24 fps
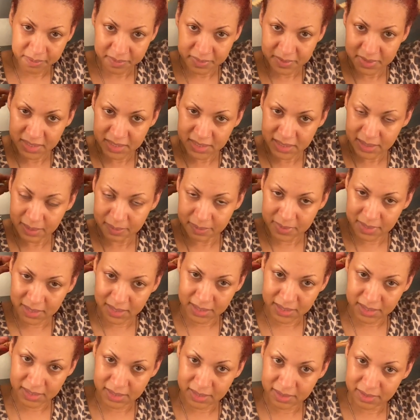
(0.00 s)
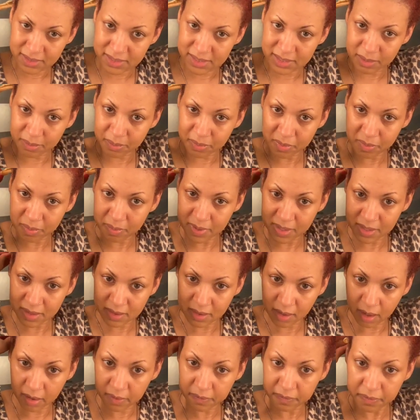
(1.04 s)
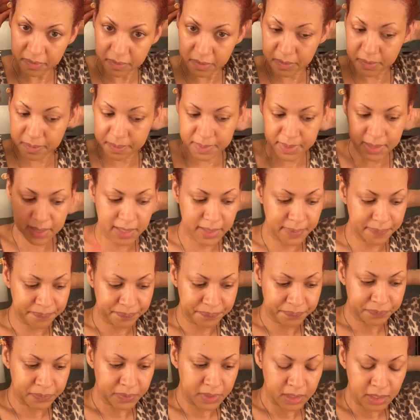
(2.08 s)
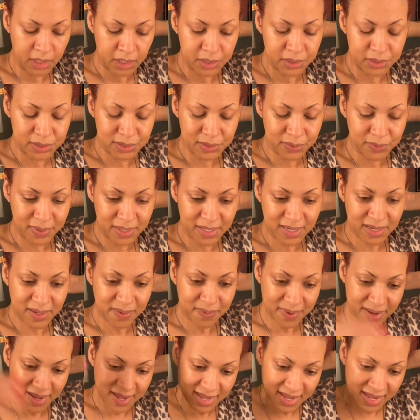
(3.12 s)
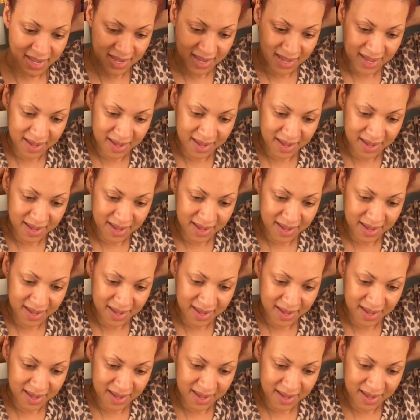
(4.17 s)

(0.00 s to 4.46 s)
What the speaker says: just something simple but thoughtful. But so anyway,